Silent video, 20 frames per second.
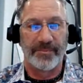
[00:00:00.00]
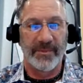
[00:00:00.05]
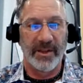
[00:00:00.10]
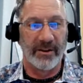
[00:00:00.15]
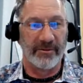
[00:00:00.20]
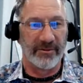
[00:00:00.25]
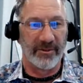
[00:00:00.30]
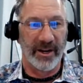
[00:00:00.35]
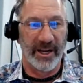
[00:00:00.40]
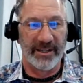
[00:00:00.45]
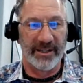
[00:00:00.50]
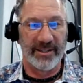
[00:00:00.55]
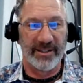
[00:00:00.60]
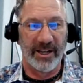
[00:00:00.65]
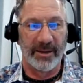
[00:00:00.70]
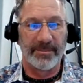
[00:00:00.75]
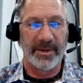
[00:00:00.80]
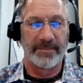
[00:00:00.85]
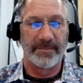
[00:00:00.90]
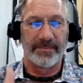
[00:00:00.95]
of Rise
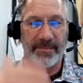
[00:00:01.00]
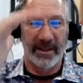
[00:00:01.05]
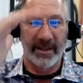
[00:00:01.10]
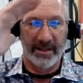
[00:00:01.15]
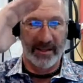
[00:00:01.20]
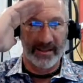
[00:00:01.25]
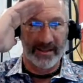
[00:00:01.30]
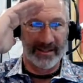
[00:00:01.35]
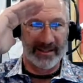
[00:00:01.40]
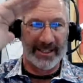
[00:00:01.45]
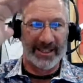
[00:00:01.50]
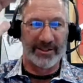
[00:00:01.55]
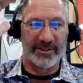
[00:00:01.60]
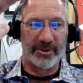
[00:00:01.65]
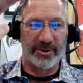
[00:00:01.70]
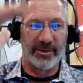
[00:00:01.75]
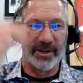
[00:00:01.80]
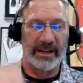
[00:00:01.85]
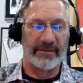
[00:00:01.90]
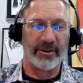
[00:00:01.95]
Up. See you
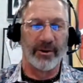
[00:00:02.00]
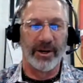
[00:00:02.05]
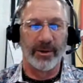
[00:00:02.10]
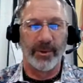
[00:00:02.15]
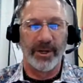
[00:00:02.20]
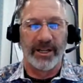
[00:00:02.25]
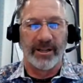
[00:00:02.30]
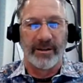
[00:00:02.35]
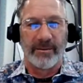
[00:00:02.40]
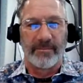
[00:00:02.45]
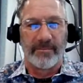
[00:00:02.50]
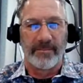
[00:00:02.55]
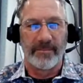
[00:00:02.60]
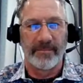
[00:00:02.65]
soon. Have a great week.